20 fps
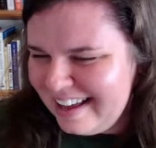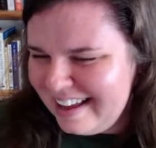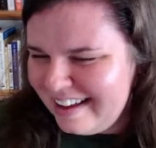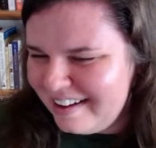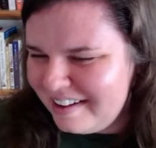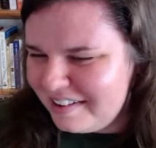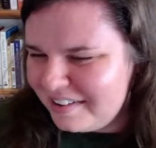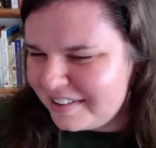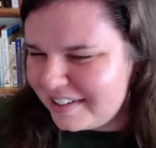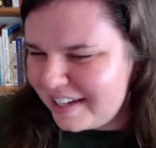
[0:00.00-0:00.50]

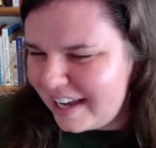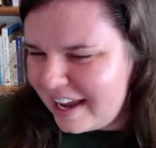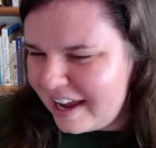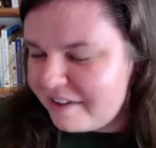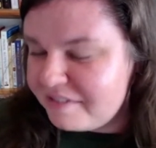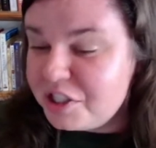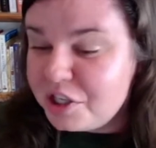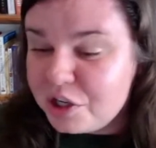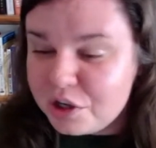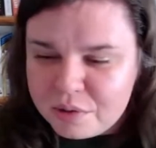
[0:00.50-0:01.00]
Okay, I have
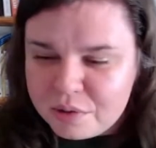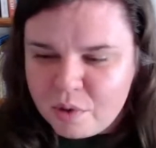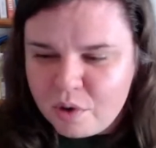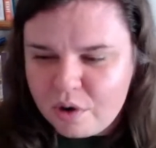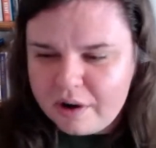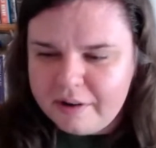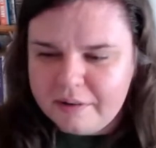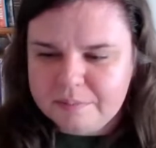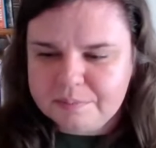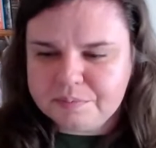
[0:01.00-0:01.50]
2
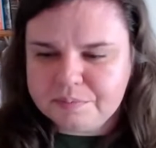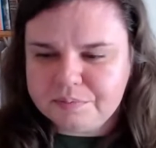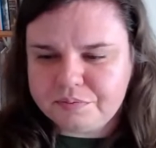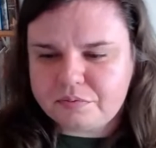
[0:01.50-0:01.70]
more,